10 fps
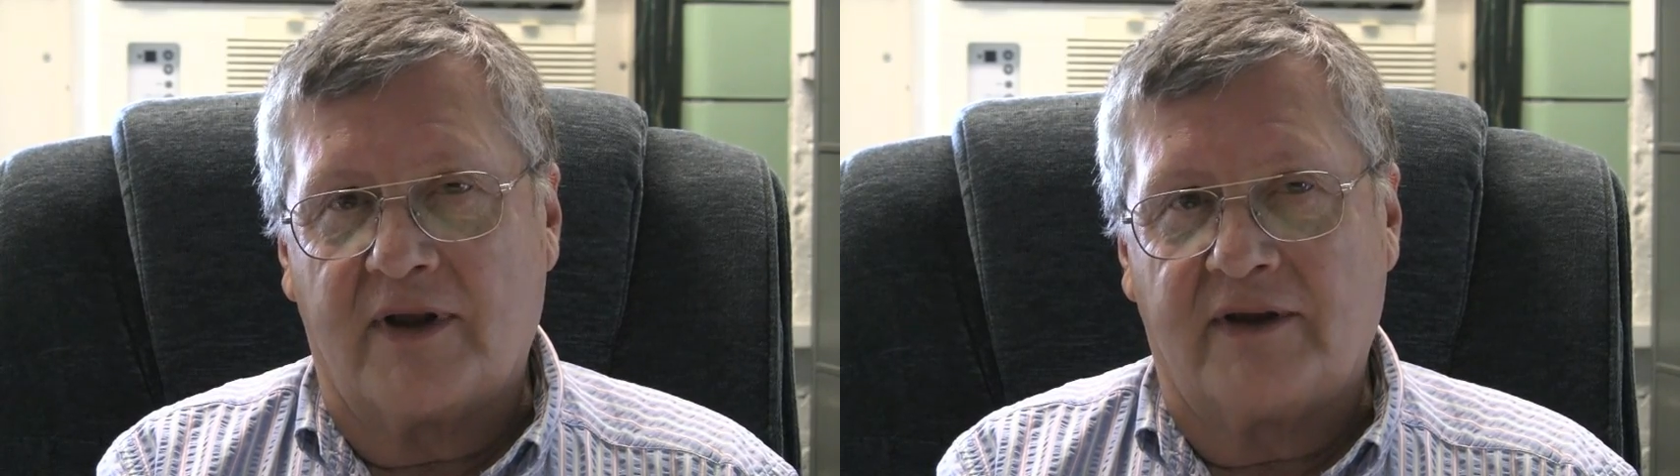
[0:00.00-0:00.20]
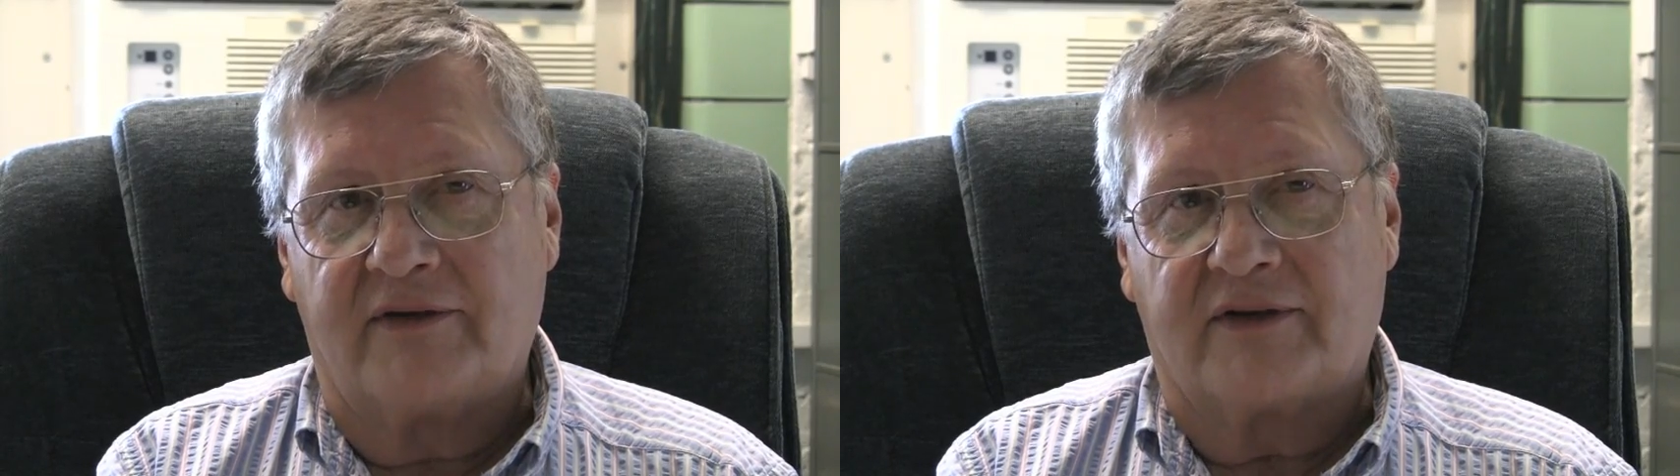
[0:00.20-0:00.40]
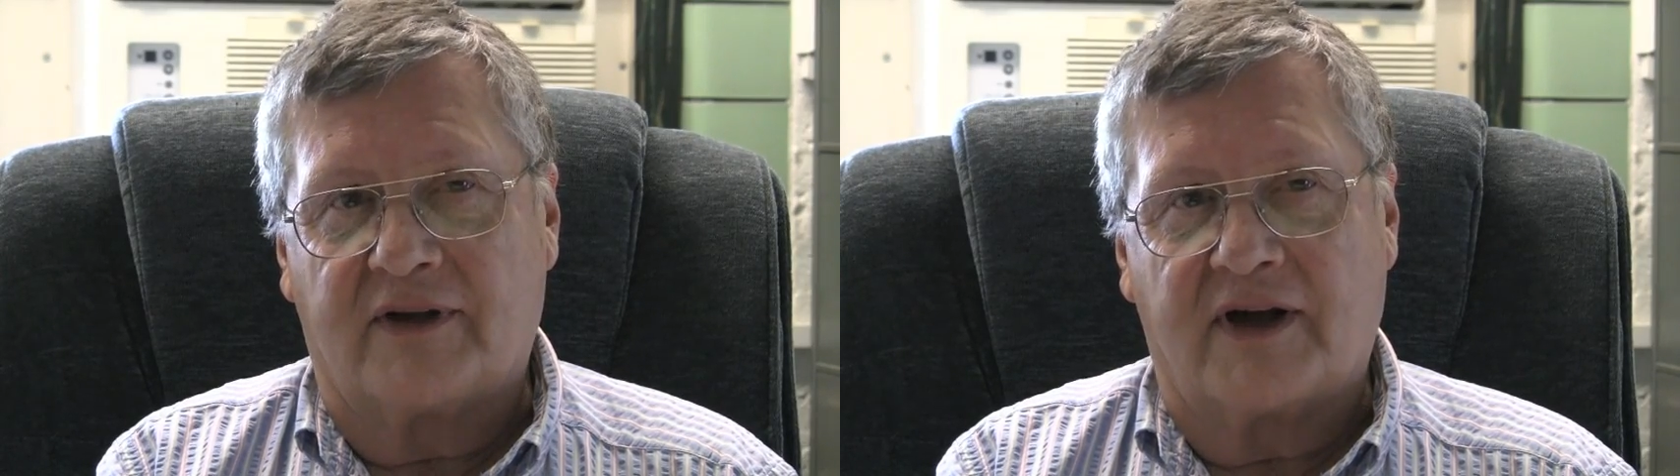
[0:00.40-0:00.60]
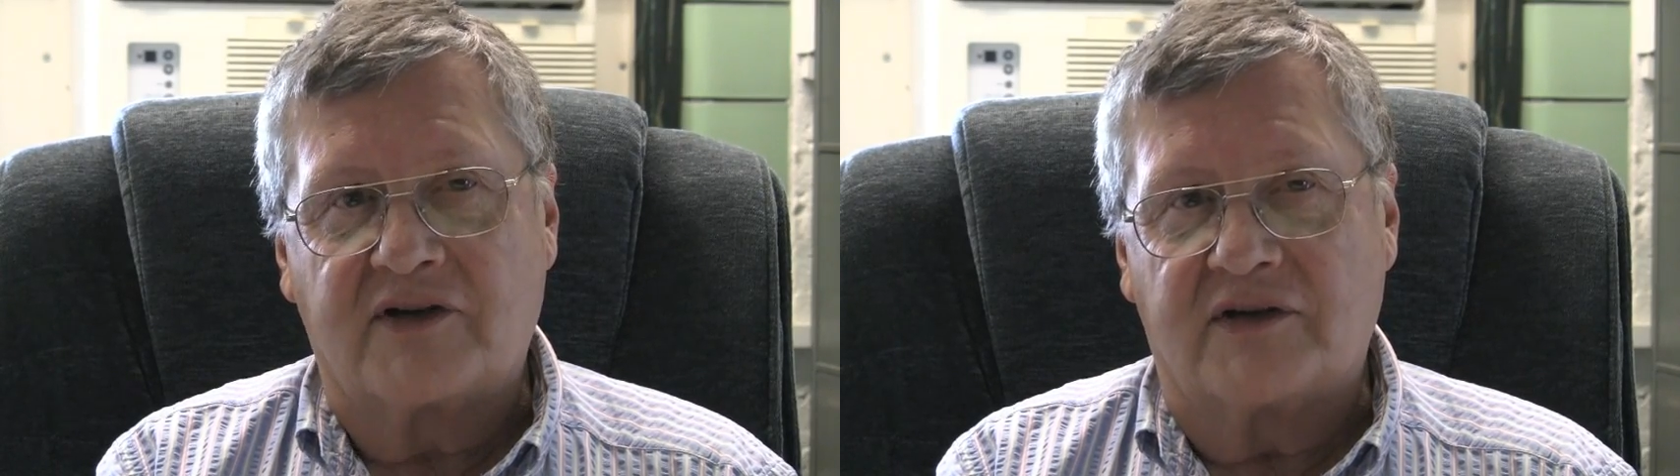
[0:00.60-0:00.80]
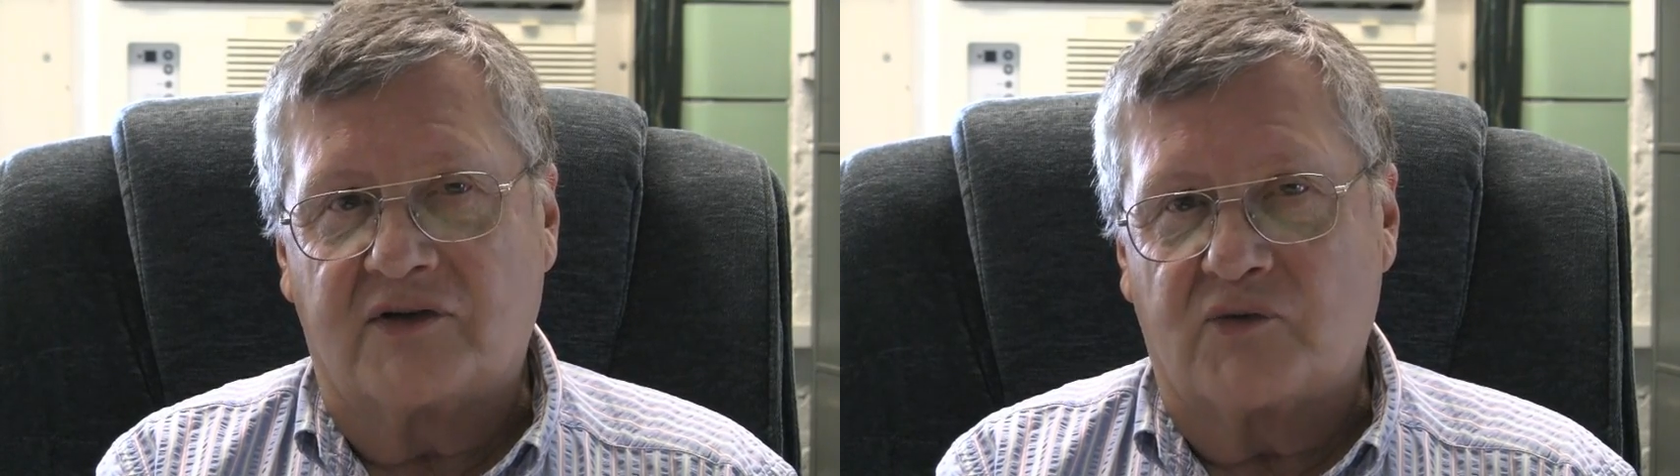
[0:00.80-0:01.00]
these
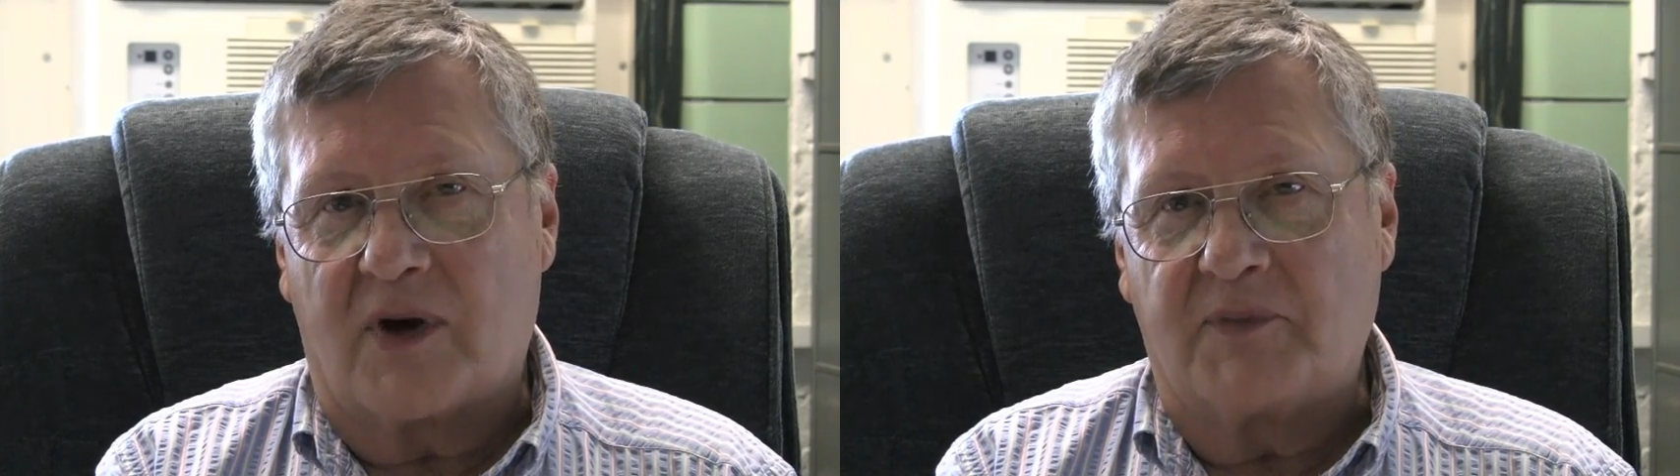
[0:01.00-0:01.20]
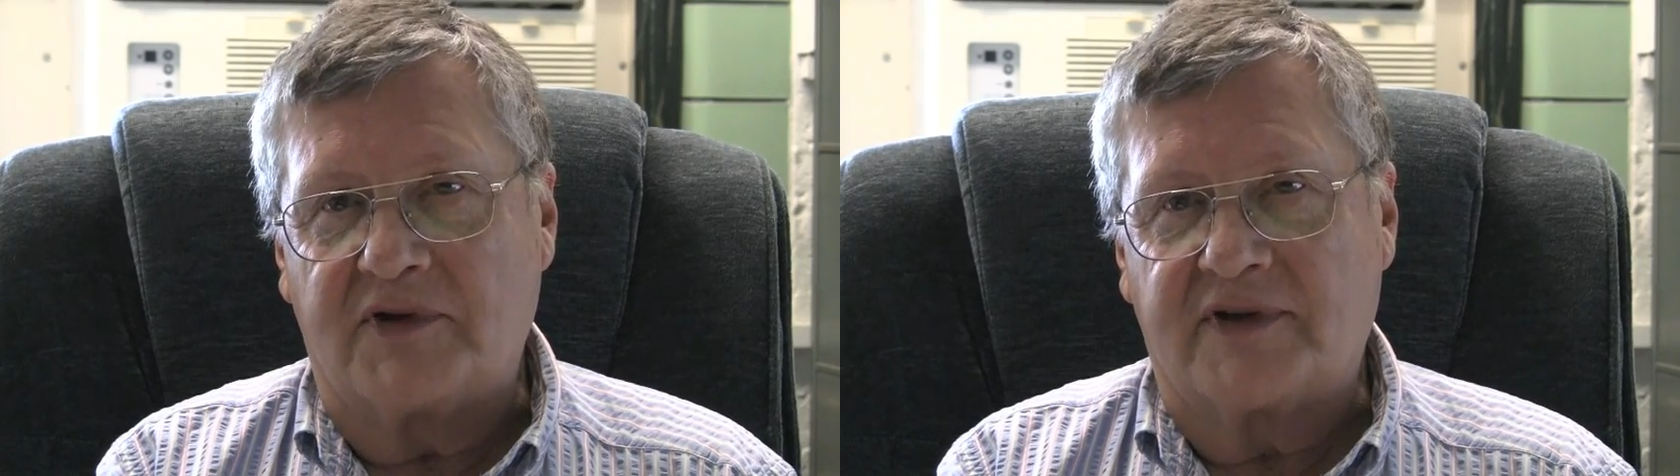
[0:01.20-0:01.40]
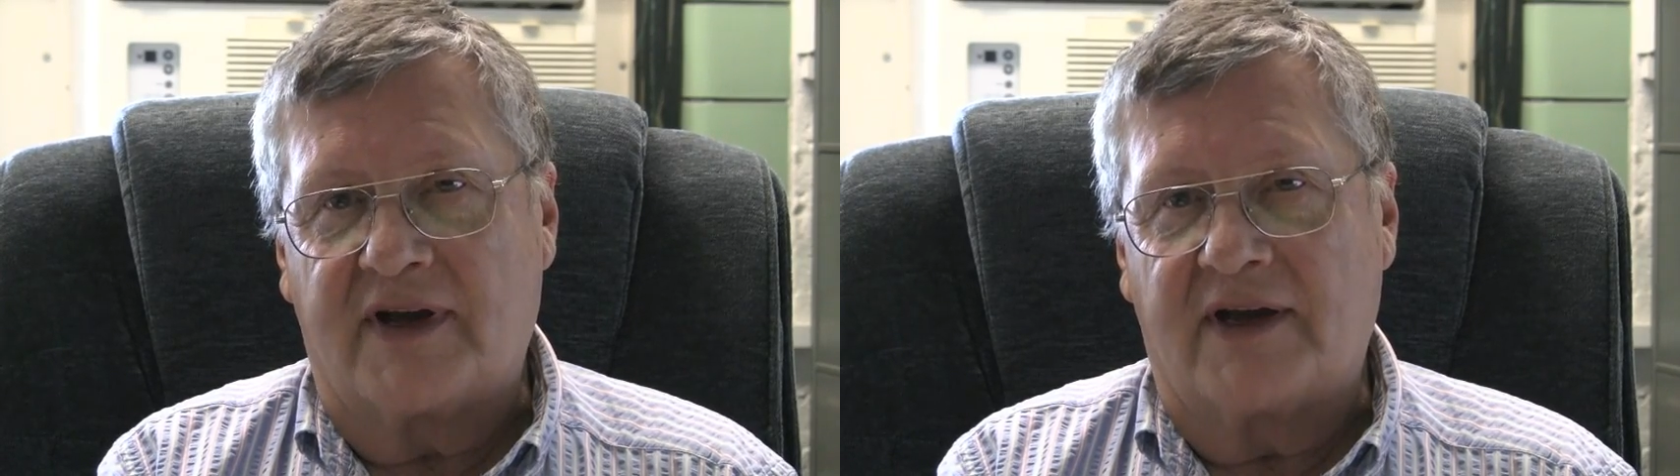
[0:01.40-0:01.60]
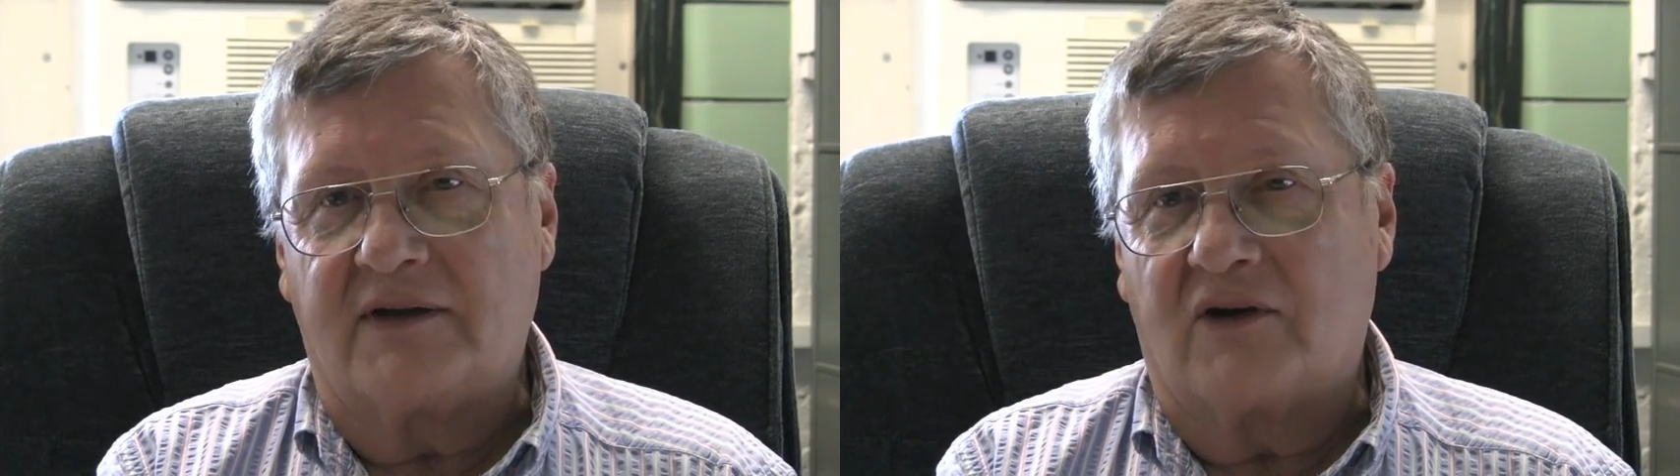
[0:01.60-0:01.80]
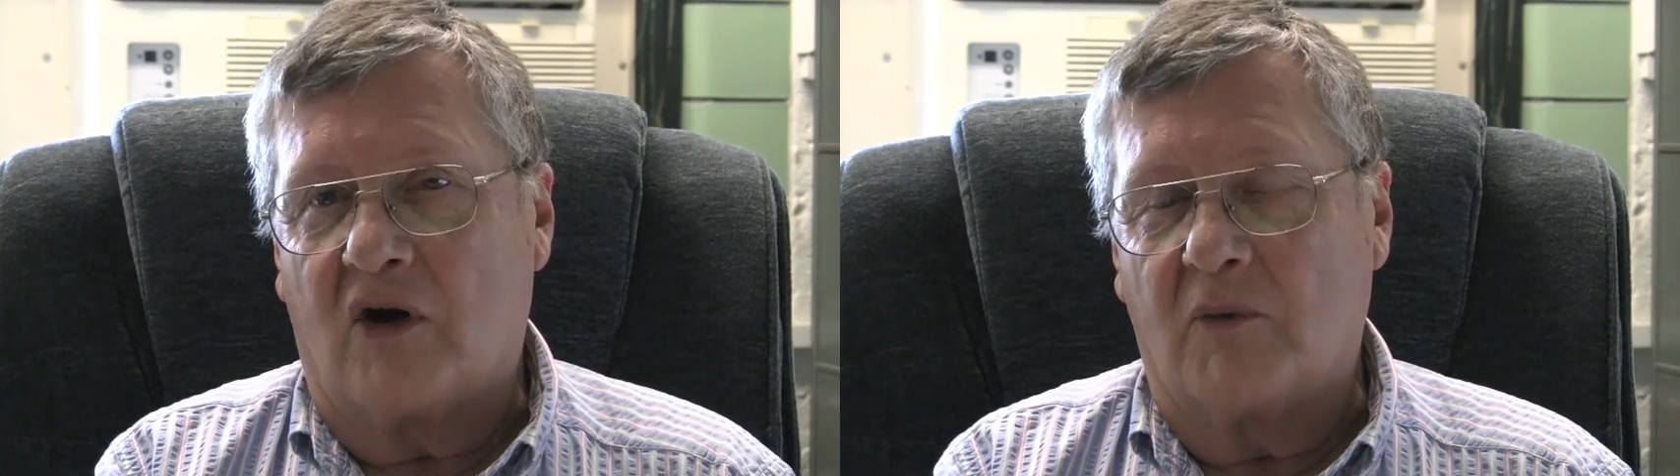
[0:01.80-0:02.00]
collections
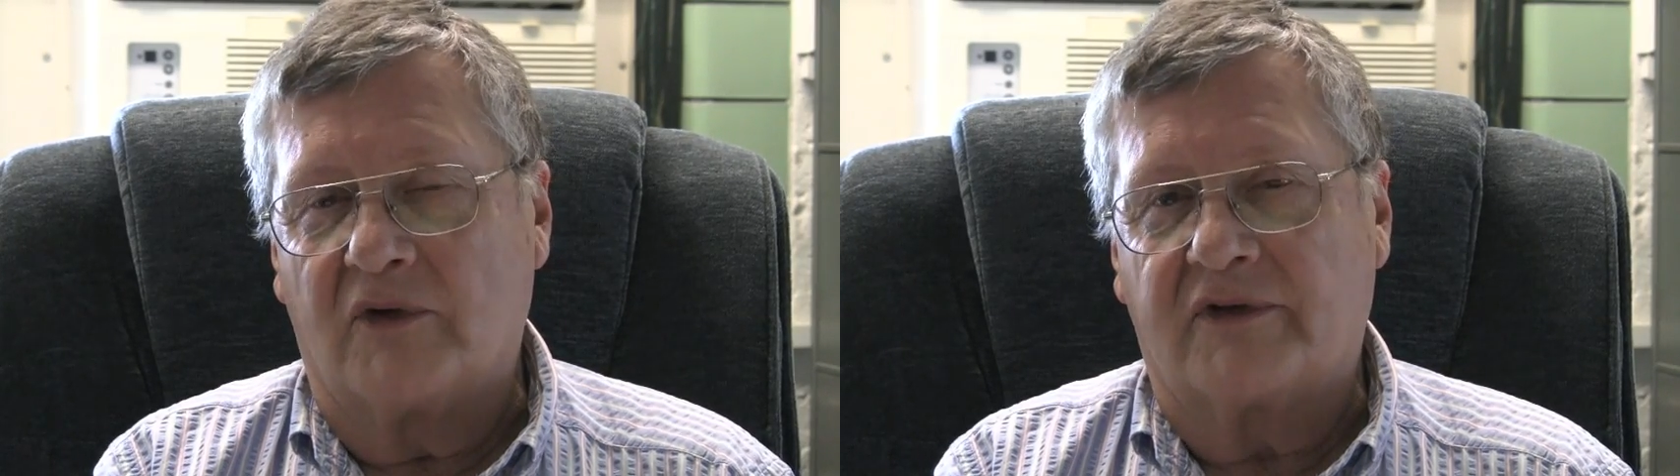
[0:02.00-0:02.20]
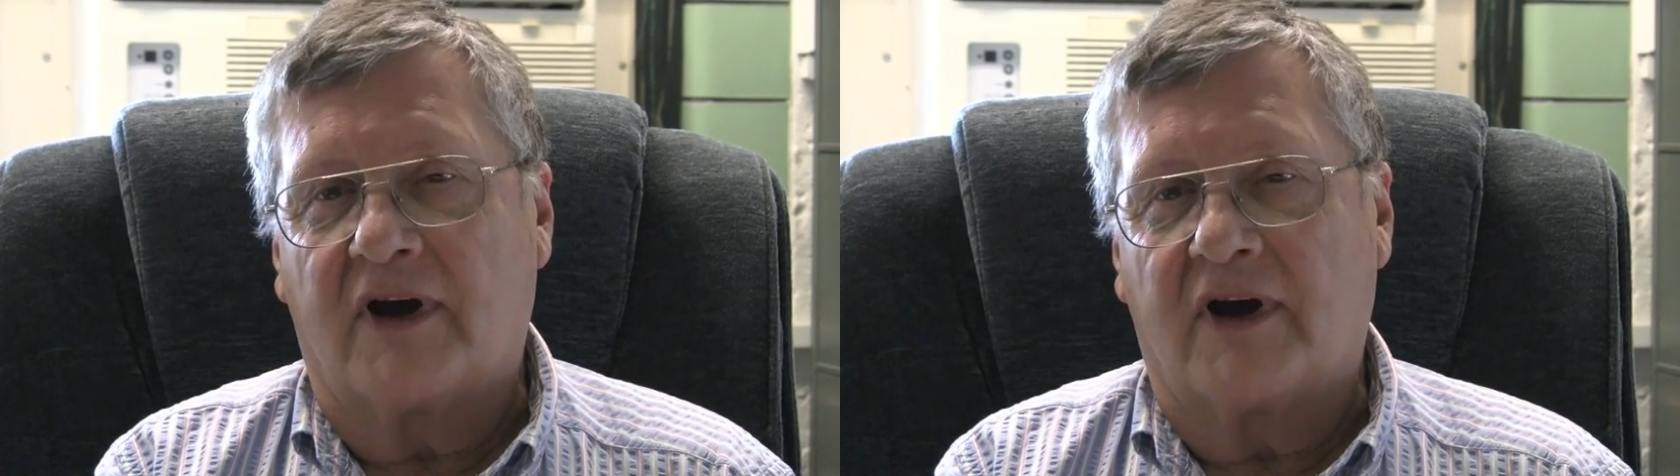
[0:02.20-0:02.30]
represent almost